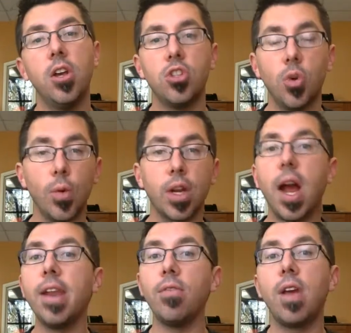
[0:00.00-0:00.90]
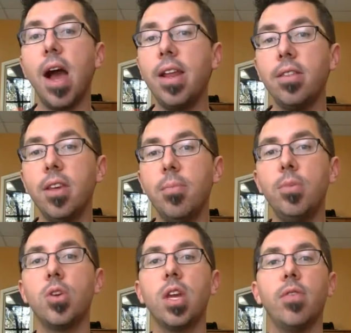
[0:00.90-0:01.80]
So we're kind of guiding them.
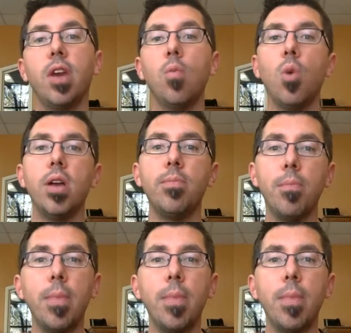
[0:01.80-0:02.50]
You're giving them one